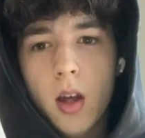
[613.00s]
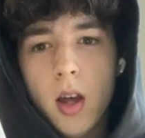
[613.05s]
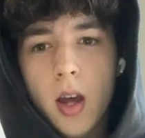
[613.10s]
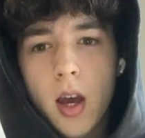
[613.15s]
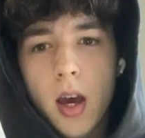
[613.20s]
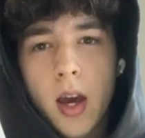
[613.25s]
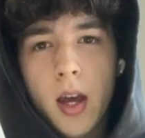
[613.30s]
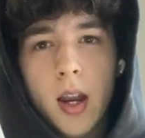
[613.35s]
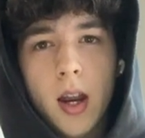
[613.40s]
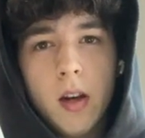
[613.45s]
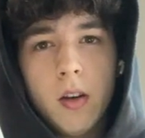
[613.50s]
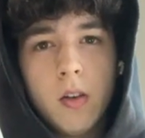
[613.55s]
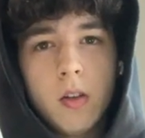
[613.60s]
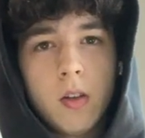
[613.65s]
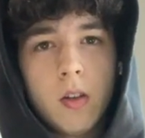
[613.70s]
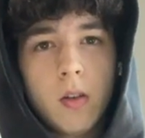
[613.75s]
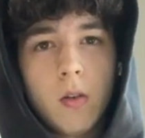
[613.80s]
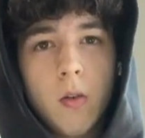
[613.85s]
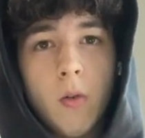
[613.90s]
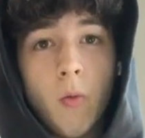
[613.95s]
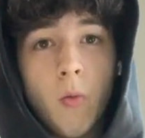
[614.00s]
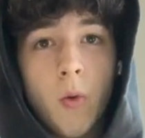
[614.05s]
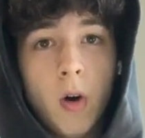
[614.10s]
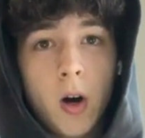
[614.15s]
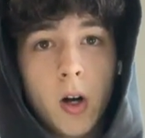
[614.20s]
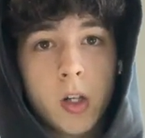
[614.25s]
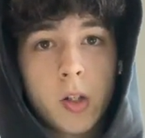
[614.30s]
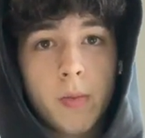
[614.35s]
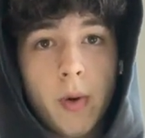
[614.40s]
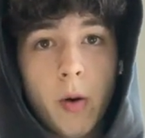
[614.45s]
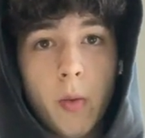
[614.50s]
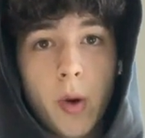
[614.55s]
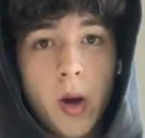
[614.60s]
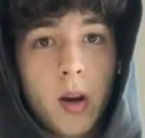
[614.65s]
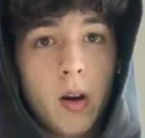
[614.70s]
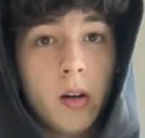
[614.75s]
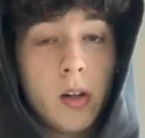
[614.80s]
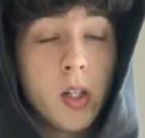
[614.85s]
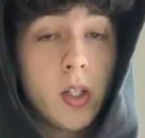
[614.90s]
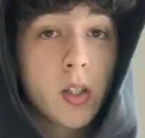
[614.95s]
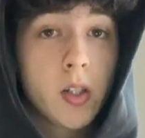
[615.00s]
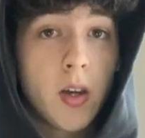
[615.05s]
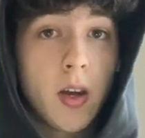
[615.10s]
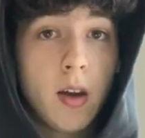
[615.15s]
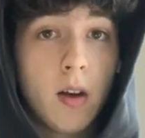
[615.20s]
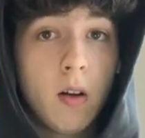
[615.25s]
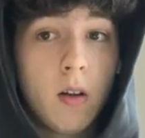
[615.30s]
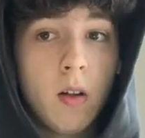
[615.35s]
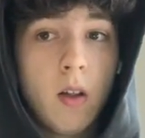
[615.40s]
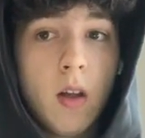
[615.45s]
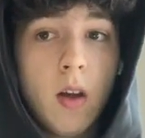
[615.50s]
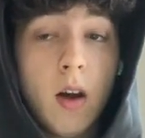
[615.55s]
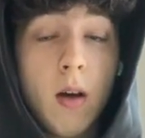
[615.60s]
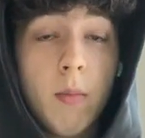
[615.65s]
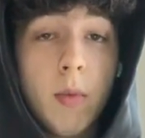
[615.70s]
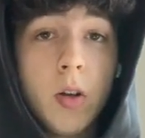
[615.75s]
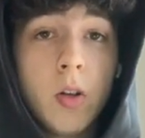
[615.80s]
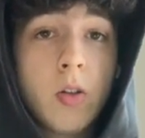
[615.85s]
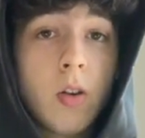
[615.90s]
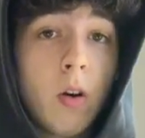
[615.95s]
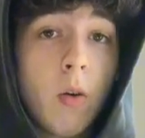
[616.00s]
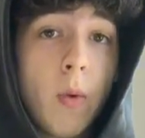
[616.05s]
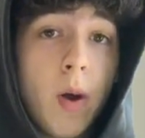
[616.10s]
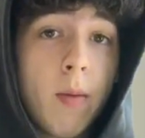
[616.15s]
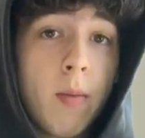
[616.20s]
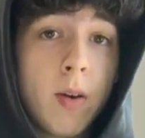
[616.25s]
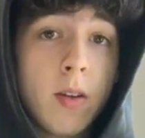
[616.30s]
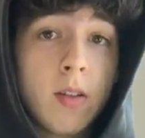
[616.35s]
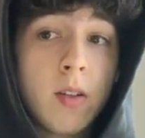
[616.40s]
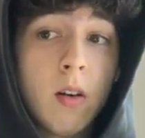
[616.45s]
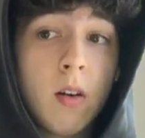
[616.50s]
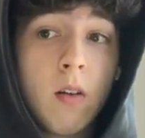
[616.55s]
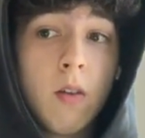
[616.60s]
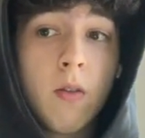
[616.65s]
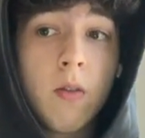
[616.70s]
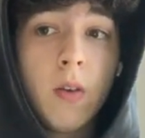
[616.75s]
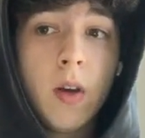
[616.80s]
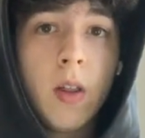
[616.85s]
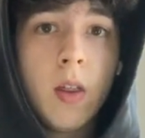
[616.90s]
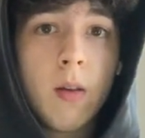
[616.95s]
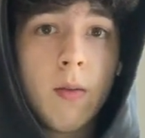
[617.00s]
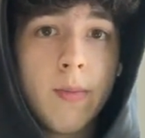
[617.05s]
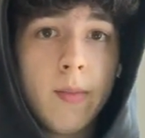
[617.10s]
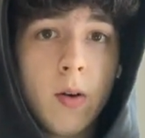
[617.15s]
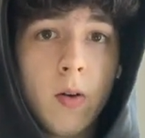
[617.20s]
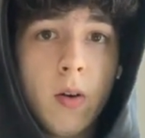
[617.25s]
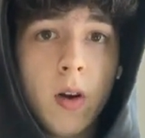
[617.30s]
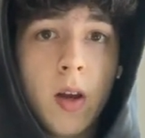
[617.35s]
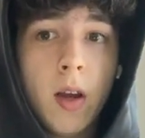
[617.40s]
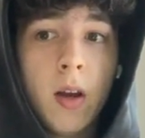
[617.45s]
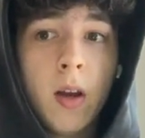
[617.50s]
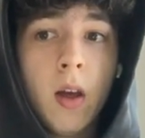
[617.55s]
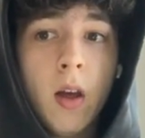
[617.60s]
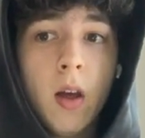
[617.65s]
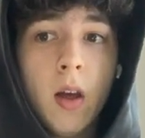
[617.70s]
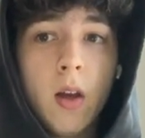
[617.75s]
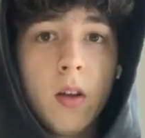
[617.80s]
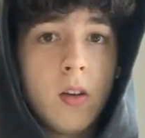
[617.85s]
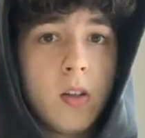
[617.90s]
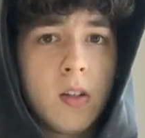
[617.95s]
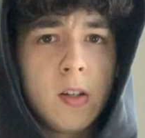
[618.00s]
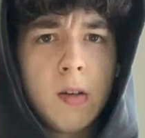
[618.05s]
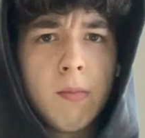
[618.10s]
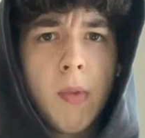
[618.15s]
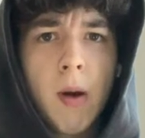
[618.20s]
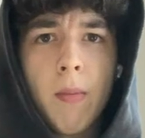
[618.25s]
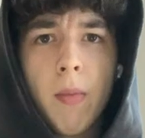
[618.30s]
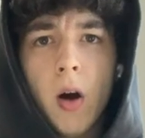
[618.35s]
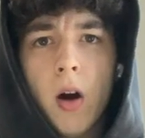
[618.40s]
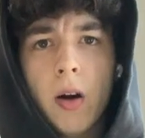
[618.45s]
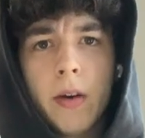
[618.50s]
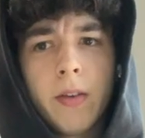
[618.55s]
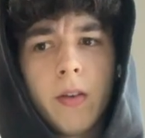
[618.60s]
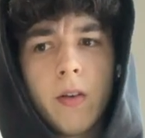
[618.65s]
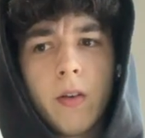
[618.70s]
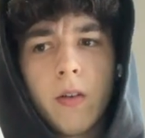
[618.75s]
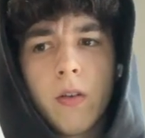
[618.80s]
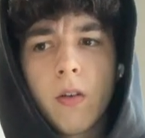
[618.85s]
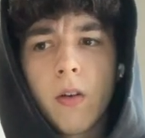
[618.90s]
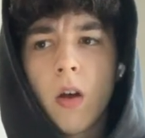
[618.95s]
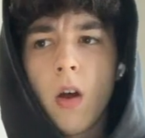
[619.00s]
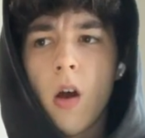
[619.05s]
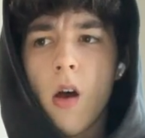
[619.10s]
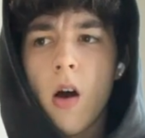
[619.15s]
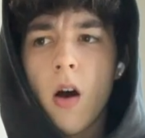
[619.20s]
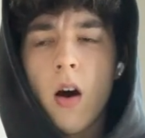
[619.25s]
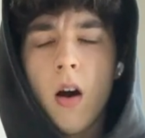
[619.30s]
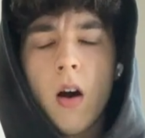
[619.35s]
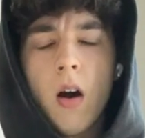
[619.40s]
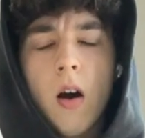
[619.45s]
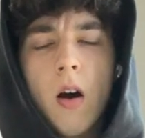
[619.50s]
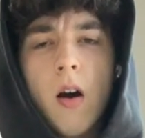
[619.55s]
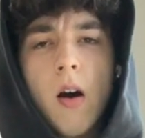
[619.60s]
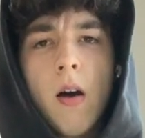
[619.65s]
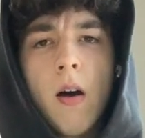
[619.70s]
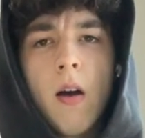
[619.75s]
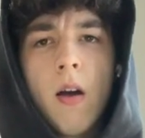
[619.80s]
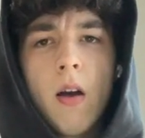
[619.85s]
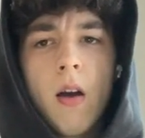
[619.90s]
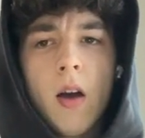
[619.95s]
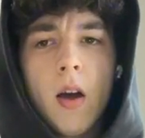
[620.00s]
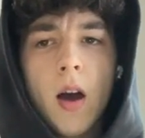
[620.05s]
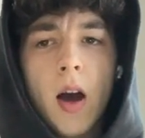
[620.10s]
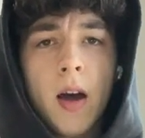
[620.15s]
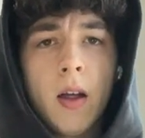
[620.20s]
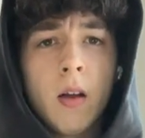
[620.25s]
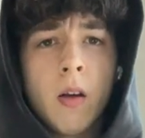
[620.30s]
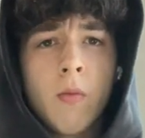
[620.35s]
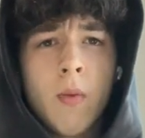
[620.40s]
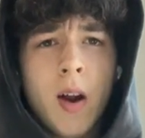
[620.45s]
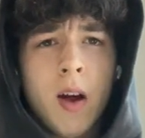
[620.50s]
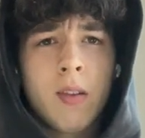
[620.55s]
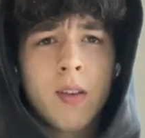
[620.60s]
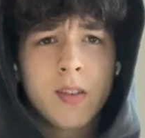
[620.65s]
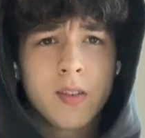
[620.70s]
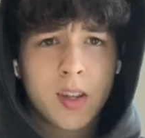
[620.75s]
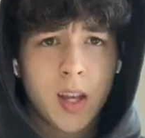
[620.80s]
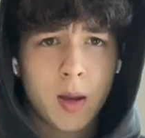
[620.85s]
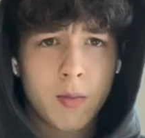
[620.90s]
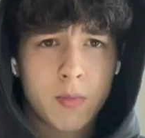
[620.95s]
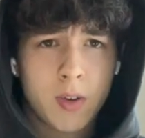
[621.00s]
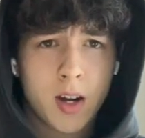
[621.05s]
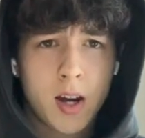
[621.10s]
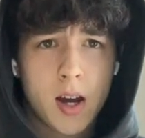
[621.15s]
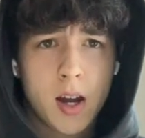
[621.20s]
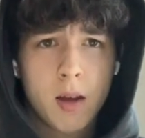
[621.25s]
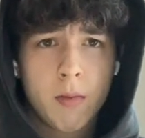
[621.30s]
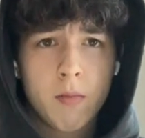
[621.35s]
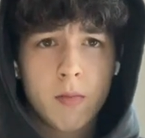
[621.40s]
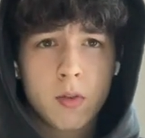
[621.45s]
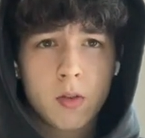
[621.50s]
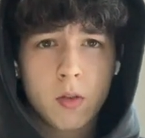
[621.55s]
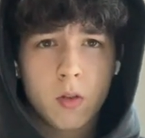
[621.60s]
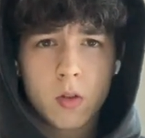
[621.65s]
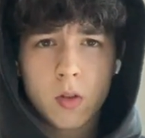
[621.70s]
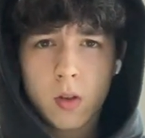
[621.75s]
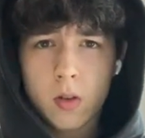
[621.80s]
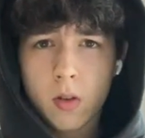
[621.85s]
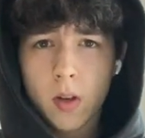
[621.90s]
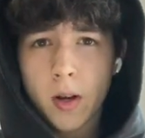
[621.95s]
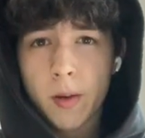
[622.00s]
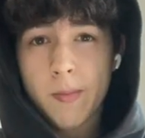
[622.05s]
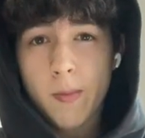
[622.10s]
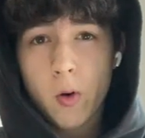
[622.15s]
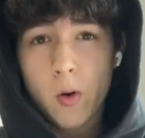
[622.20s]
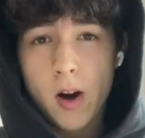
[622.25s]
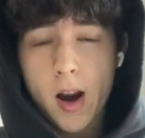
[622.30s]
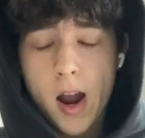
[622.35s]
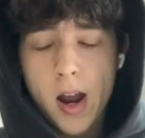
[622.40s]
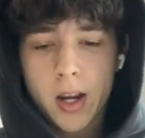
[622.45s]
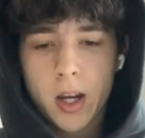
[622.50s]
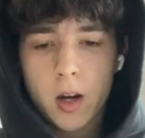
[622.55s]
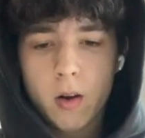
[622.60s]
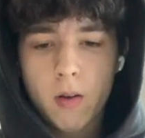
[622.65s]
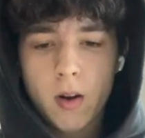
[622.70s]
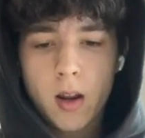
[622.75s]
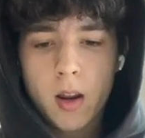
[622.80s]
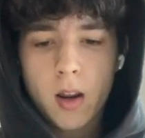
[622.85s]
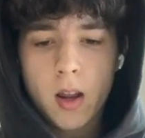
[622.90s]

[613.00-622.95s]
And I just watched my weight on a scale. I made sure I weighed myself in the morning, just in my boxers, uh, at around the same time, so it's like more accurate.